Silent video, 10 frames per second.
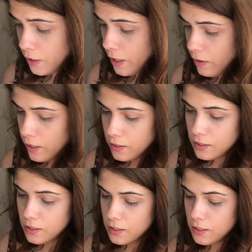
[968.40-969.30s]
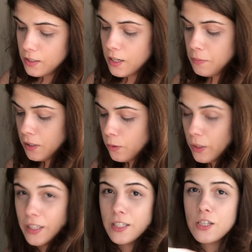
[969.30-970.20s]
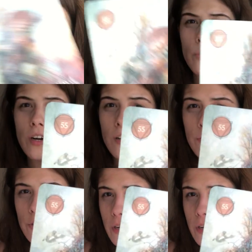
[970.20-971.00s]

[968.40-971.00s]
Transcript: There it is. Taming the wind. This is your oracle